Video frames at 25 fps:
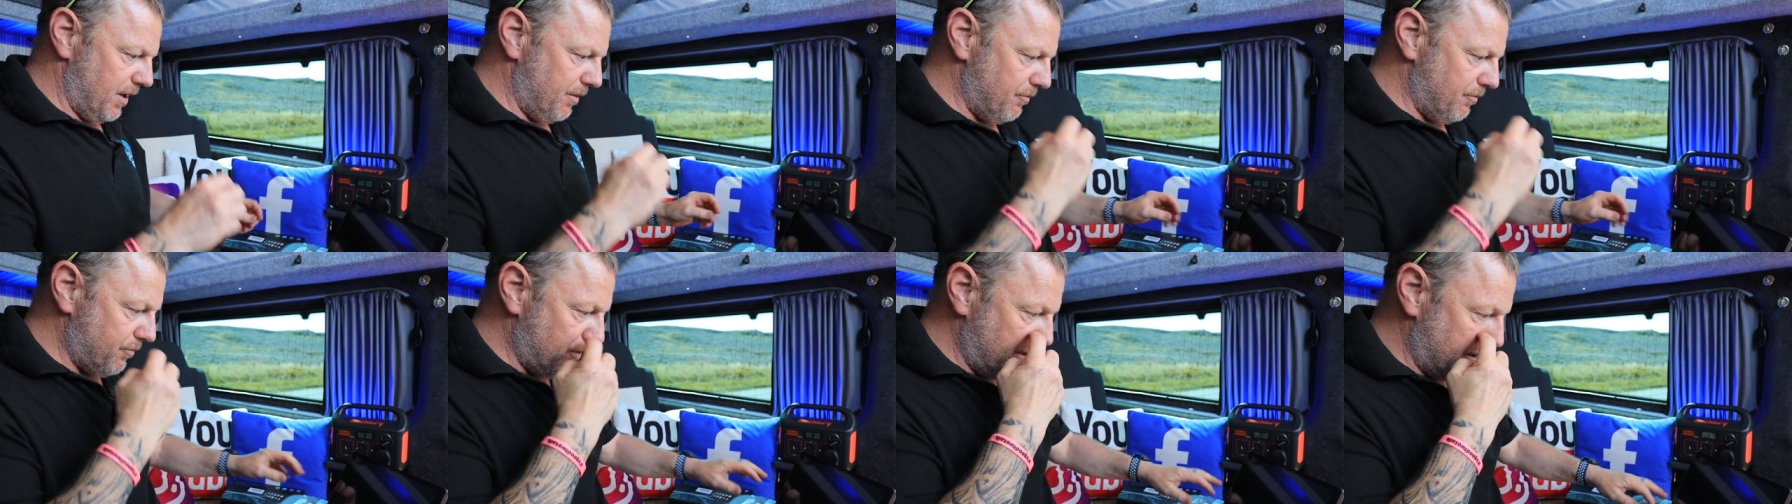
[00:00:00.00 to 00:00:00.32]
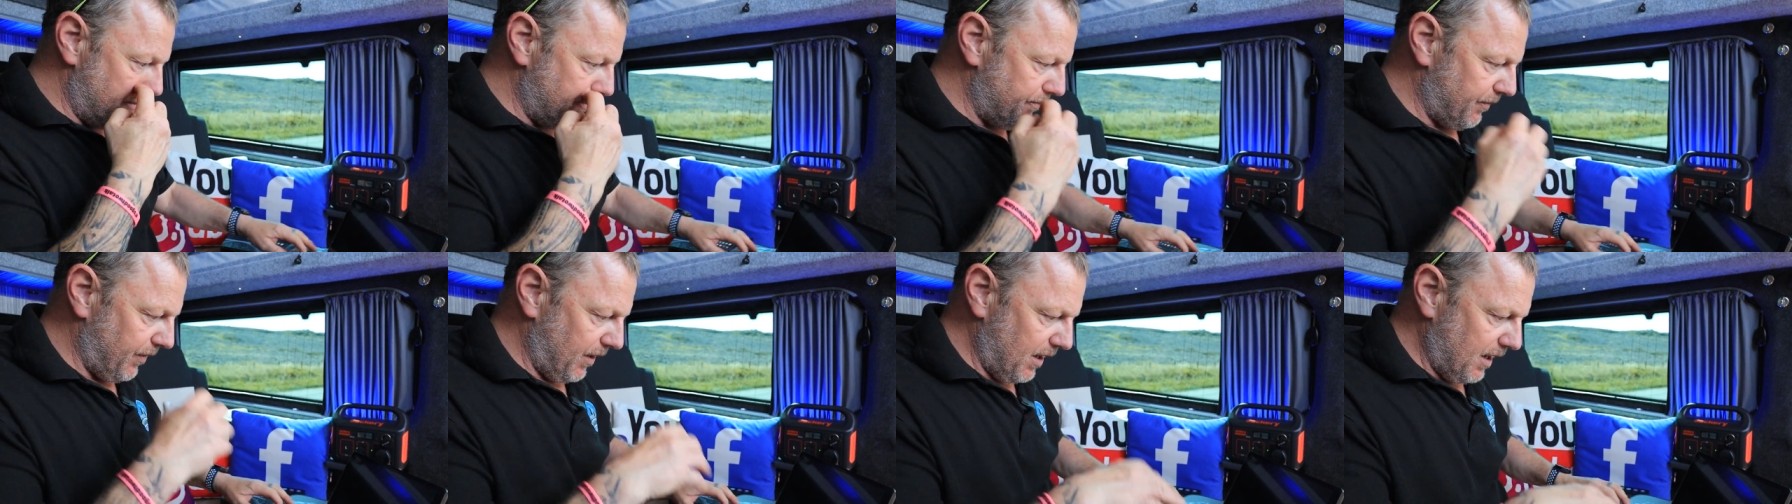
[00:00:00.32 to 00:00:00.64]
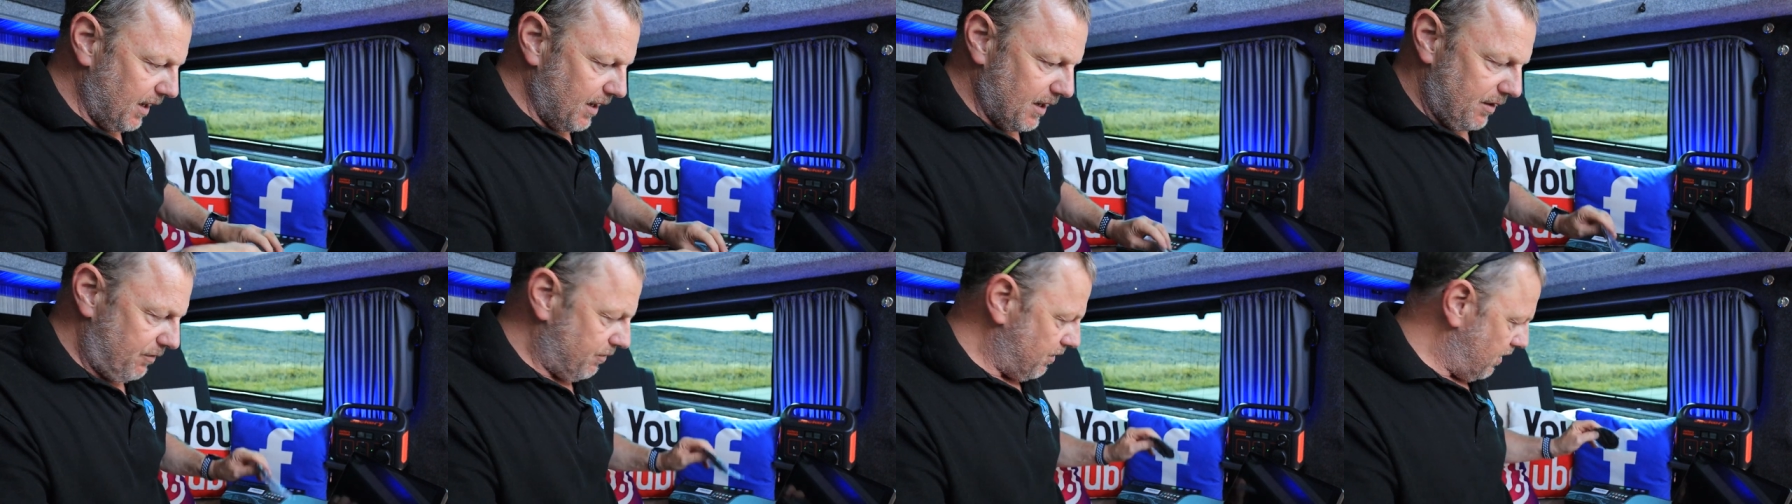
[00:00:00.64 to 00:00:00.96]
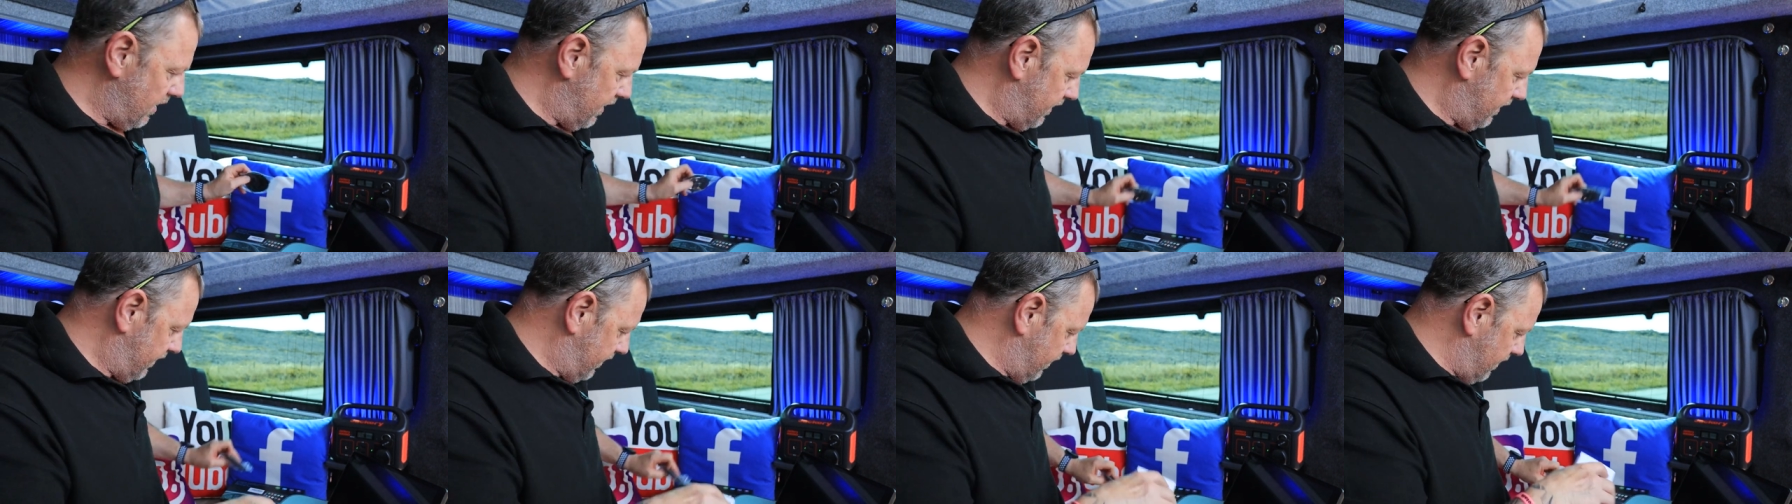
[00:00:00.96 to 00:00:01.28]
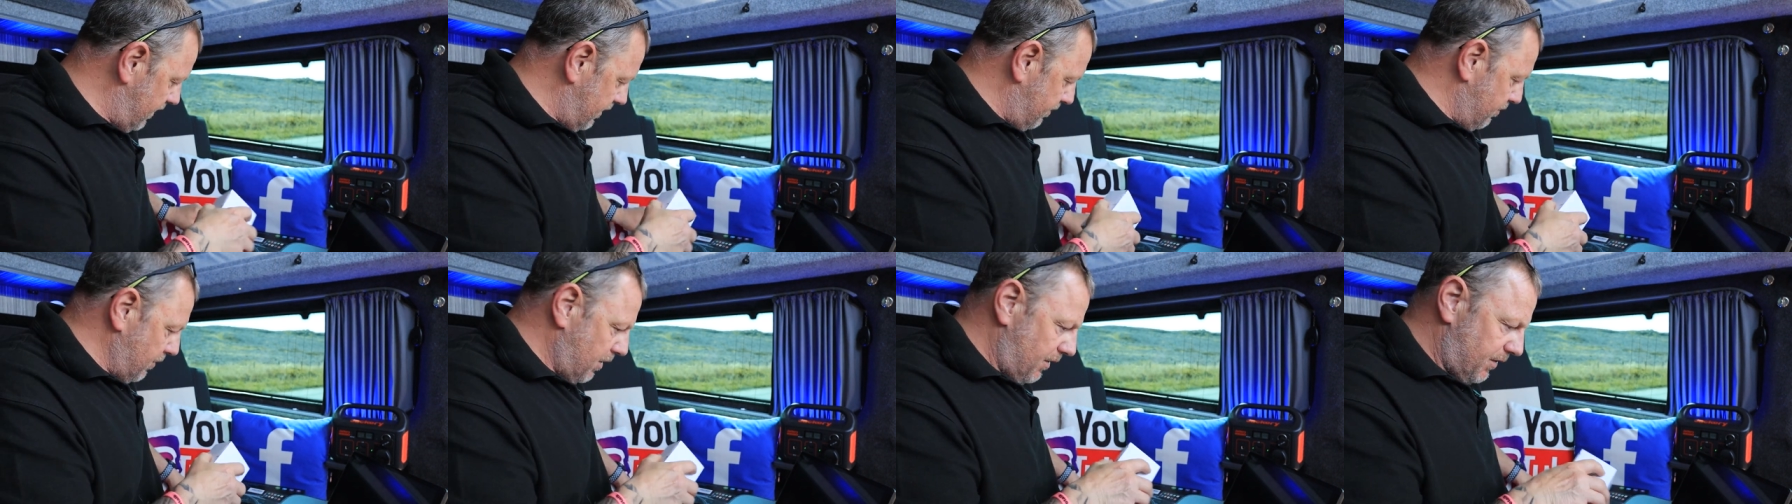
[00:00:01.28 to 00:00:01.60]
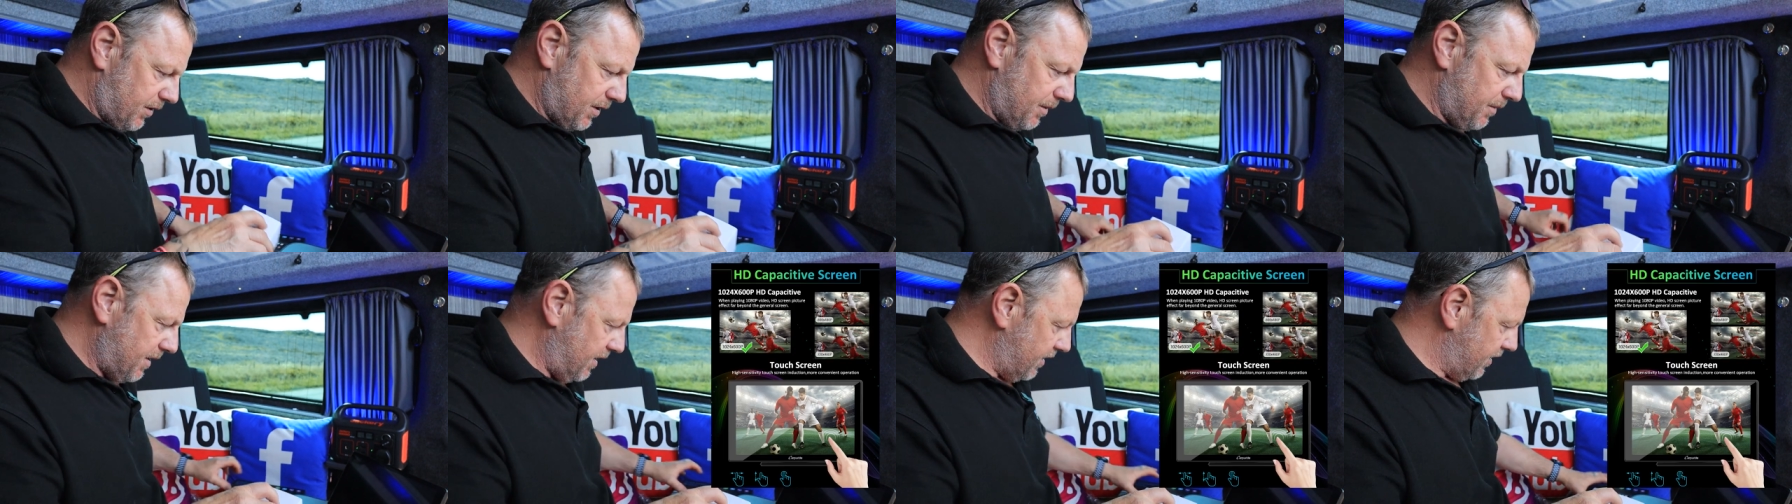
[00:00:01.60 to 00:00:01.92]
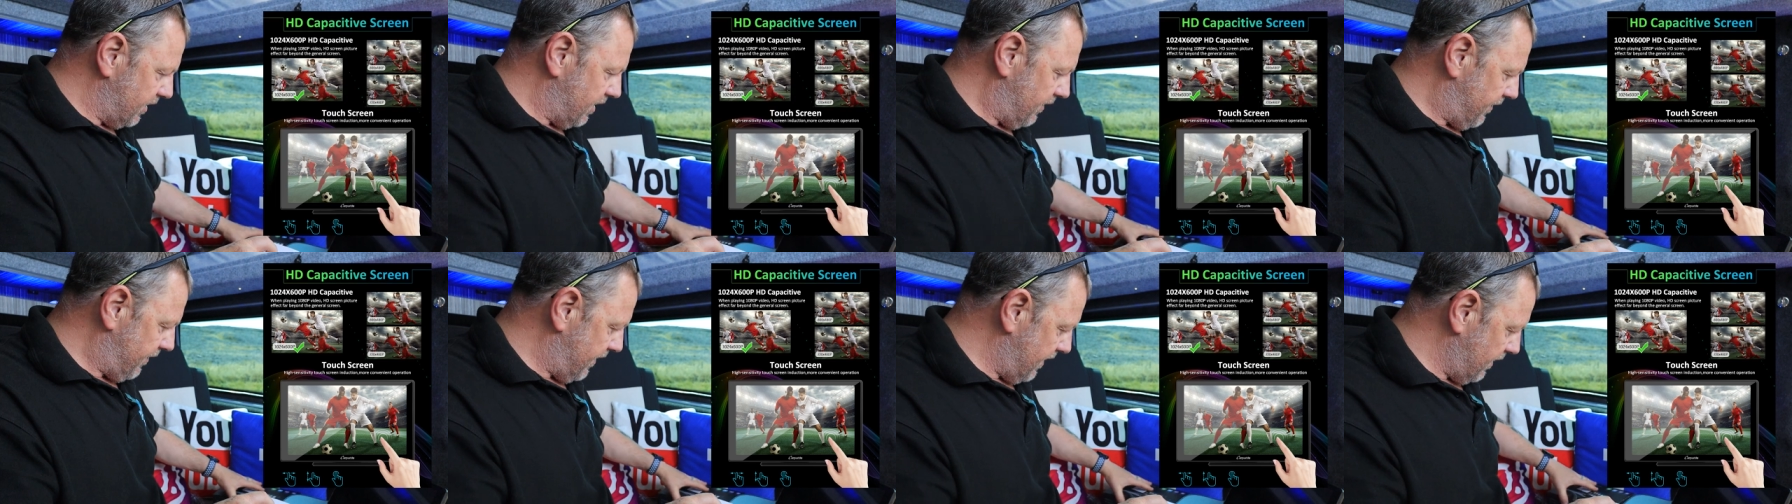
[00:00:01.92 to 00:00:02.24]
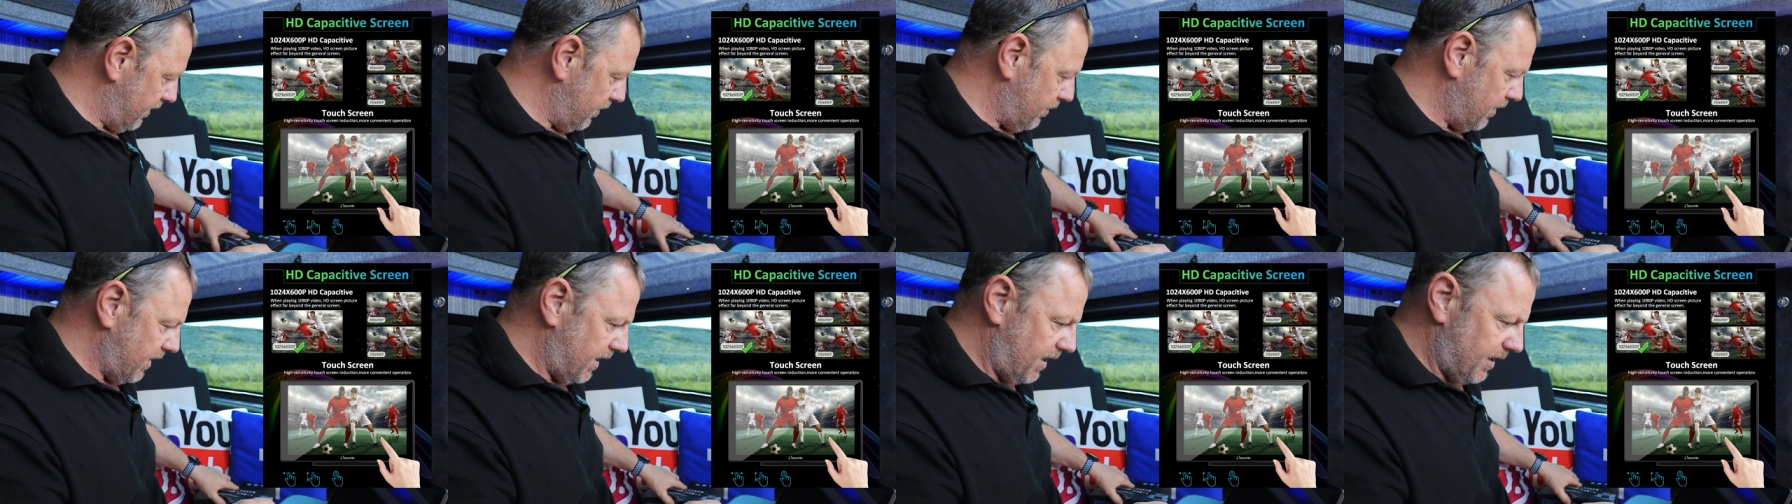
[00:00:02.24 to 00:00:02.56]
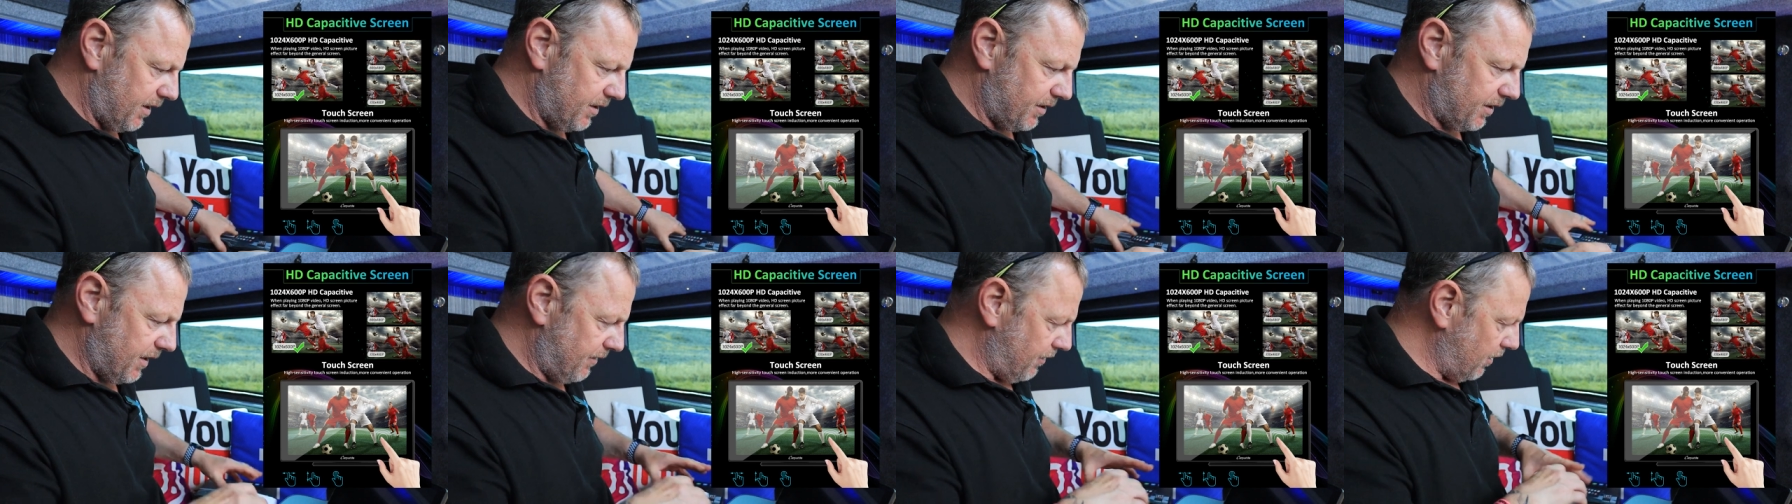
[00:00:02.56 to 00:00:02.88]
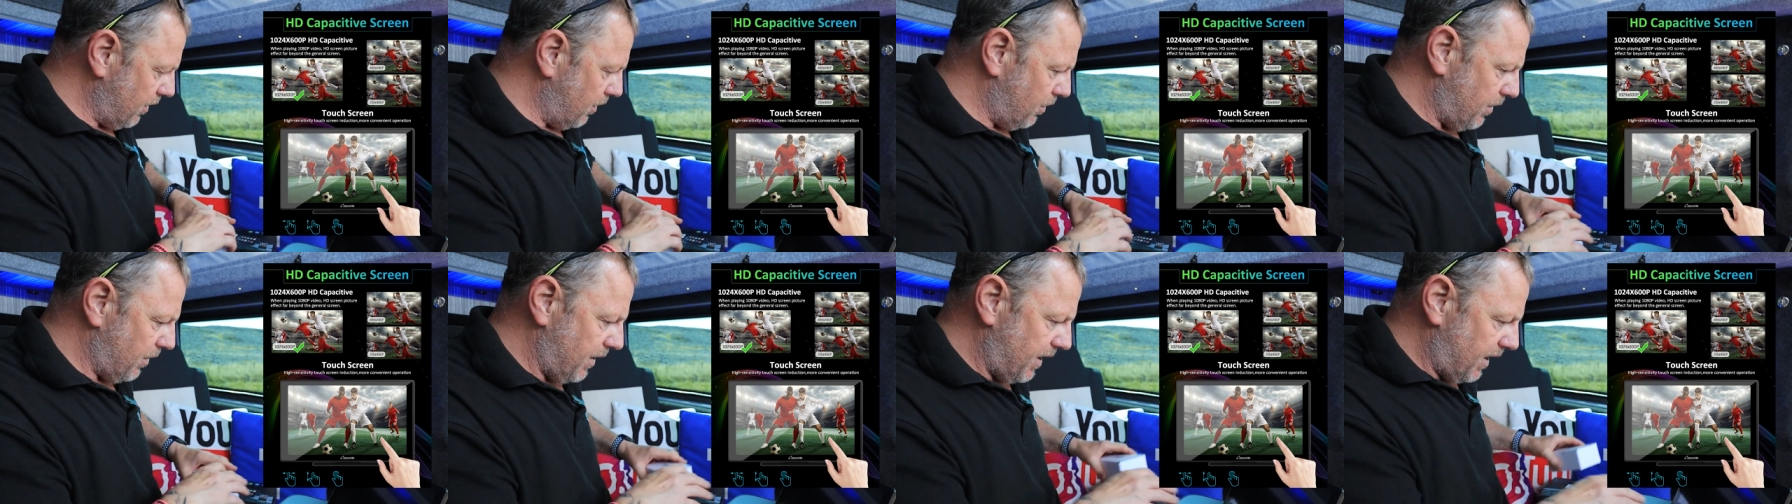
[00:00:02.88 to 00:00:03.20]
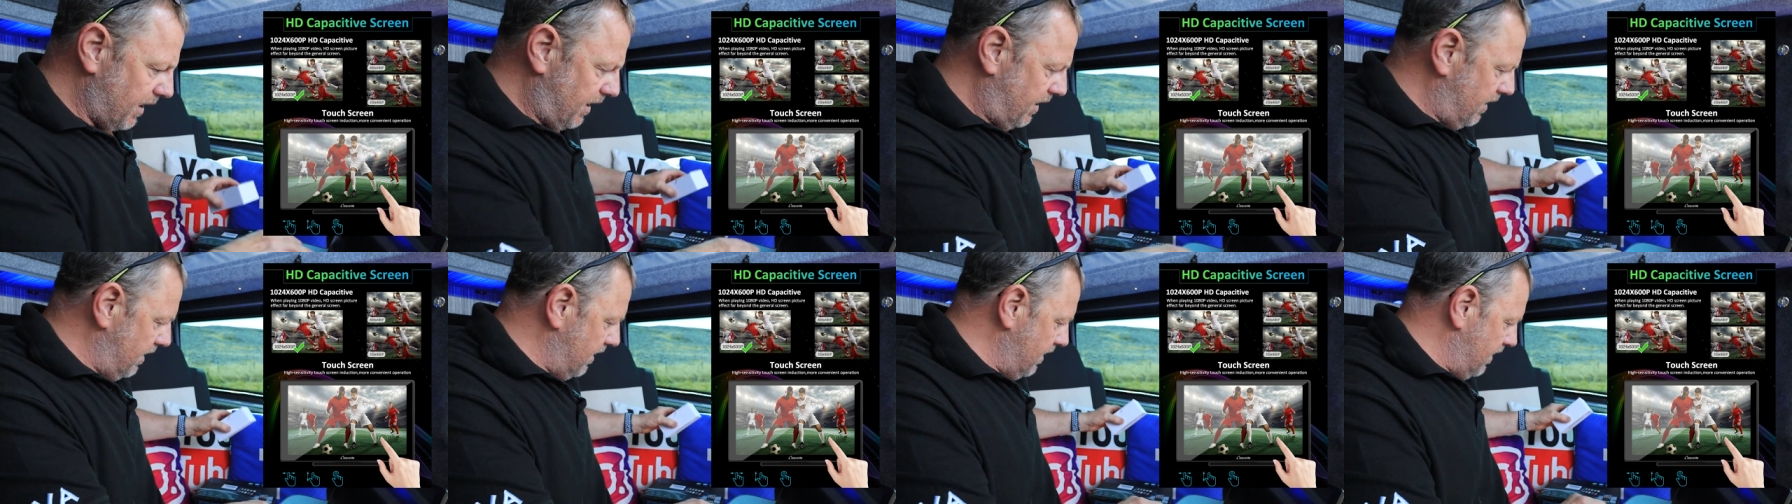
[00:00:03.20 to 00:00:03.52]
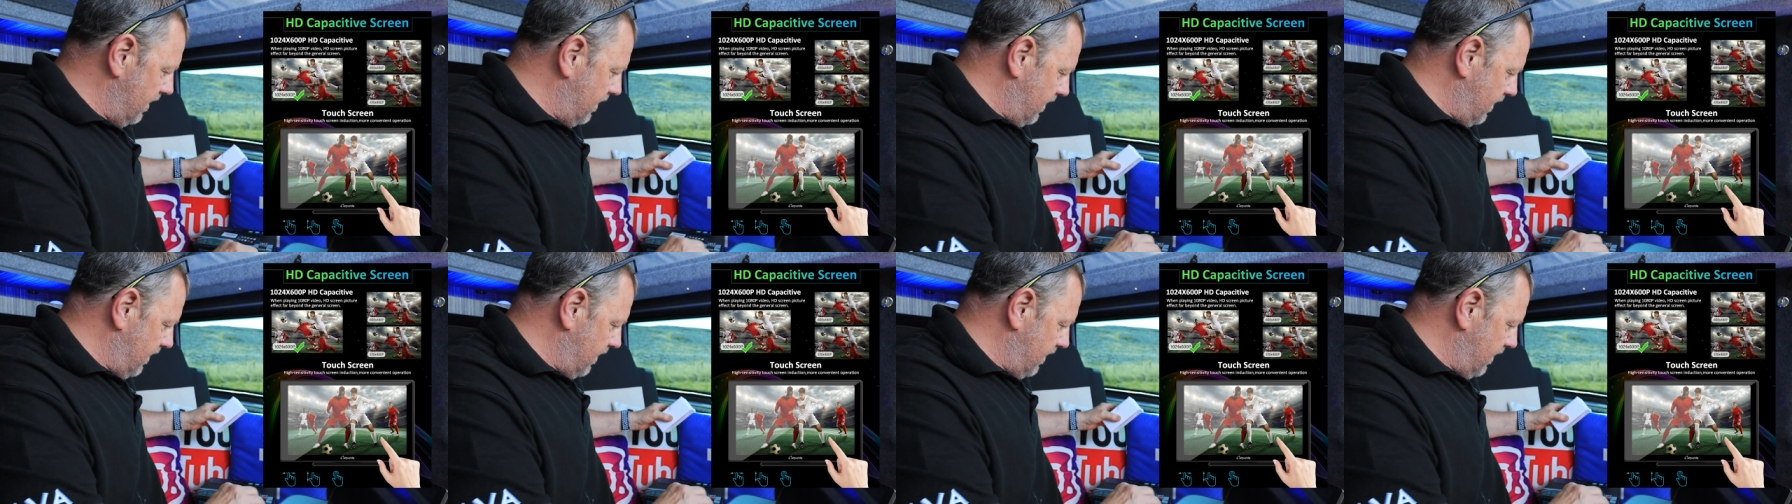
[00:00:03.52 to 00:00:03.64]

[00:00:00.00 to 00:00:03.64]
brilliant, brilliant. Right, so let's move some of this stuff out of the way and just have a quick.